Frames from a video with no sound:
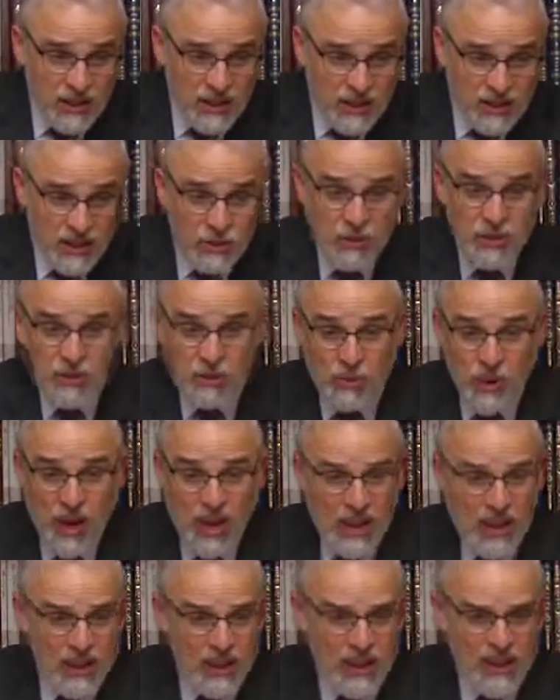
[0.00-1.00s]
To
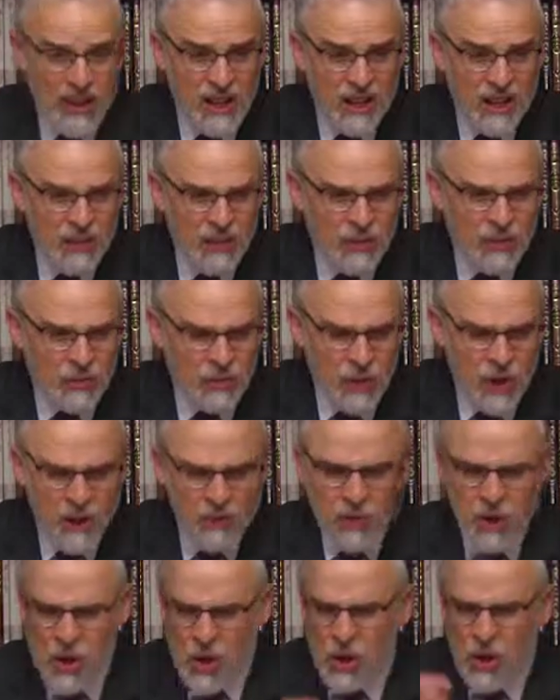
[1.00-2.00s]
Mizrahi, he yelled and
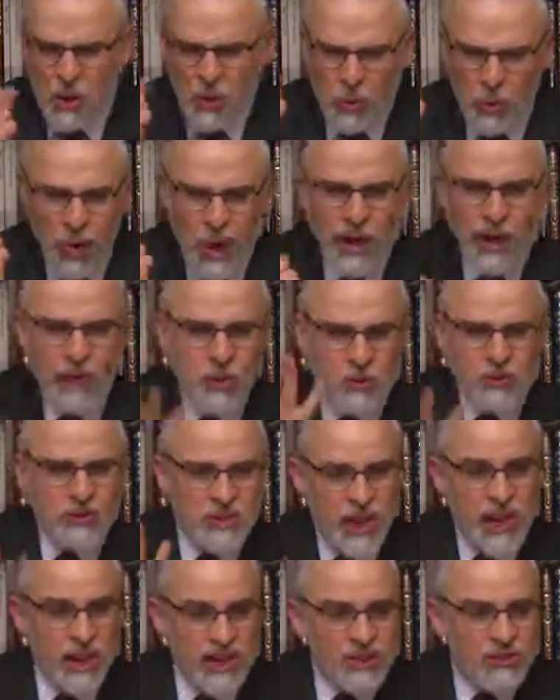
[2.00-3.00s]
screamed, "Why are you
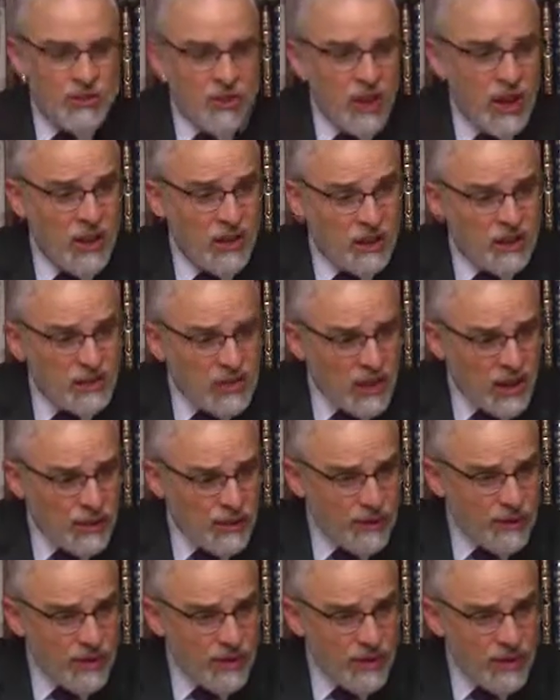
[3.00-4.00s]
satisfying
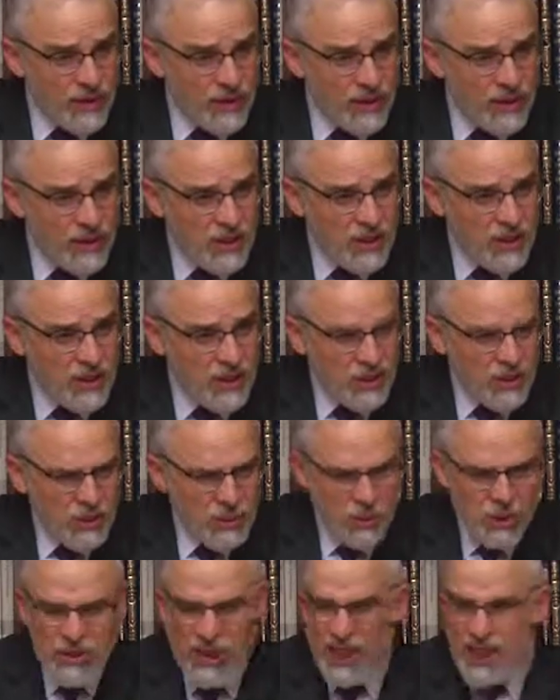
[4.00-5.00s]
yourself
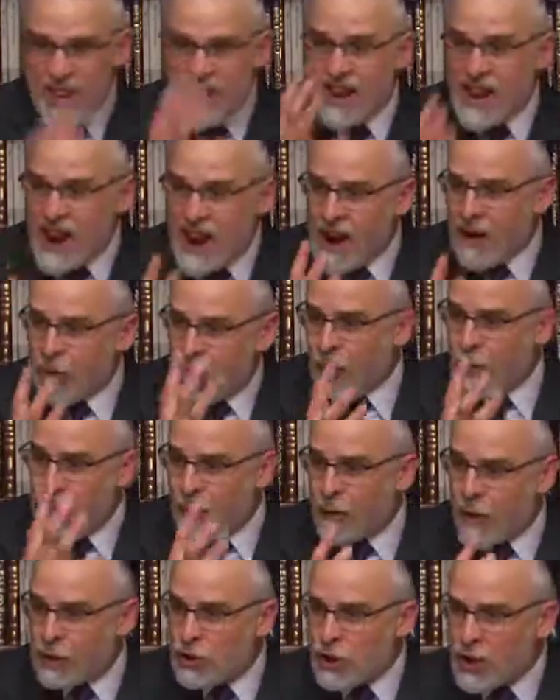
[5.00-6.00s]
with that narrow
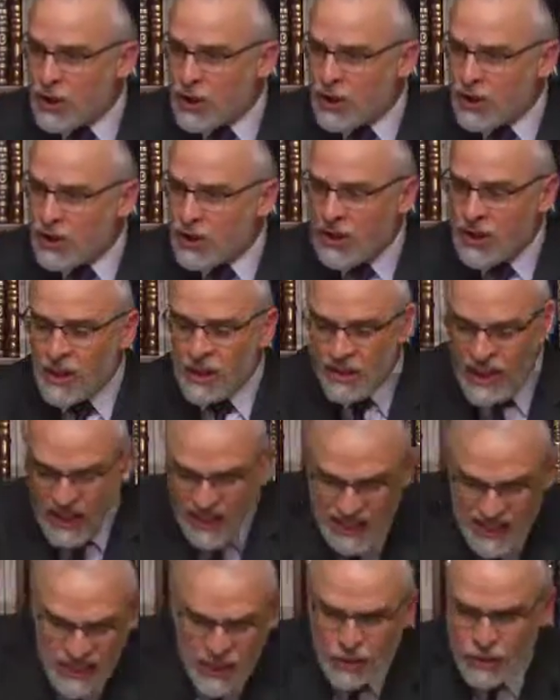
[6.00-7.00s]
vision,
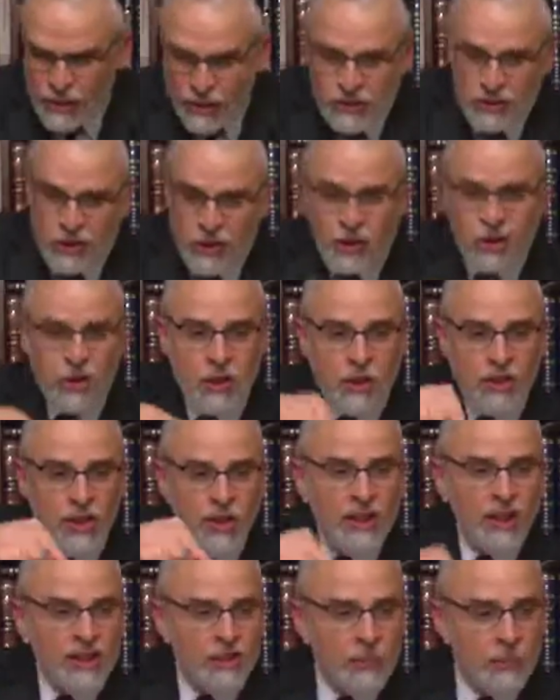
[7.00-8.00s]
that little circle
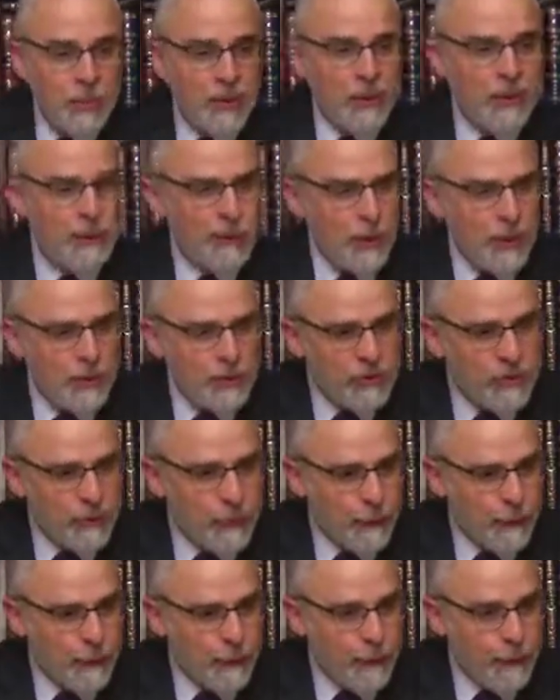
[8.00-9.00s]
that he's built
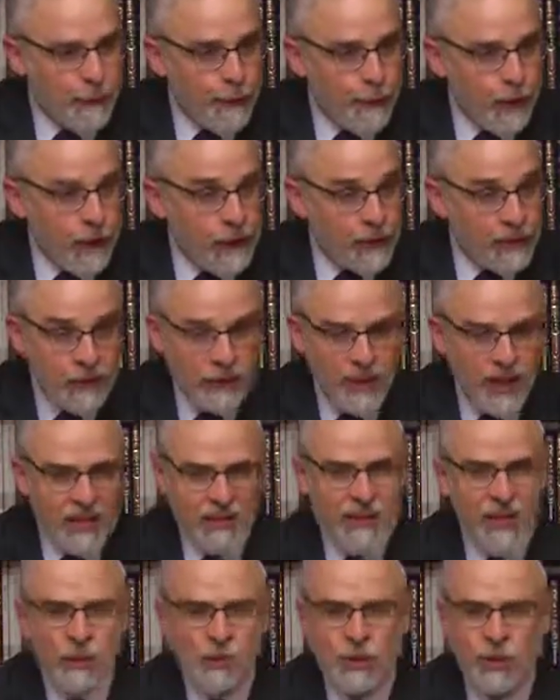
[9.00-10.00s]
for us?
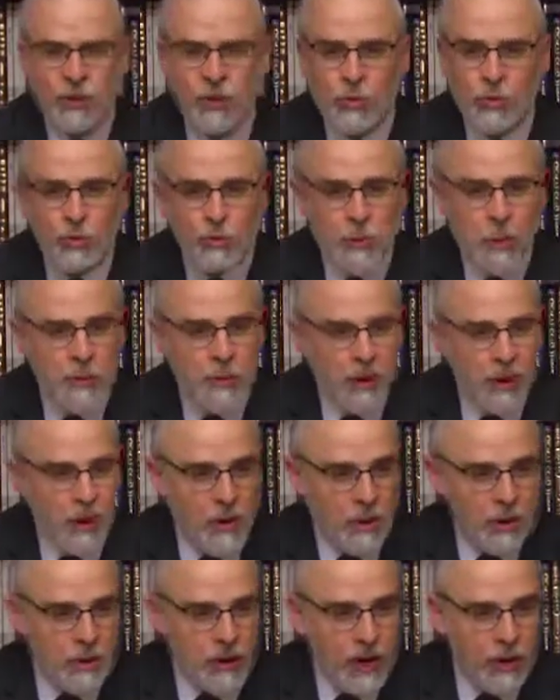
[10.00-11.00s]
That's not what the Jewish people
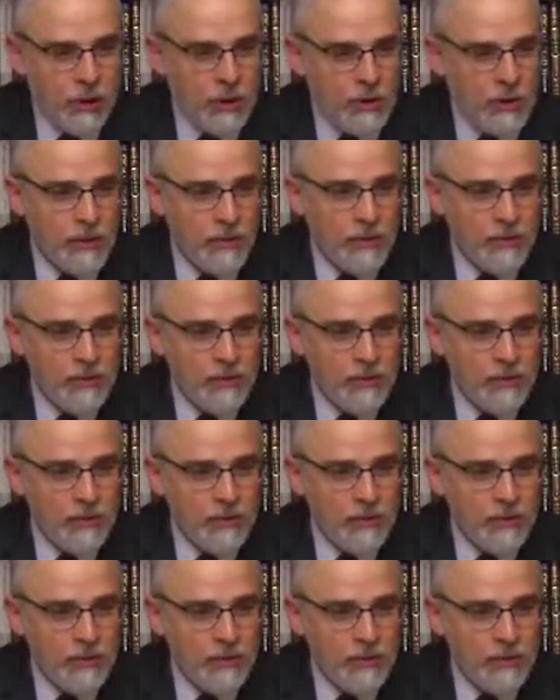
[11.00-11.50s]
are about."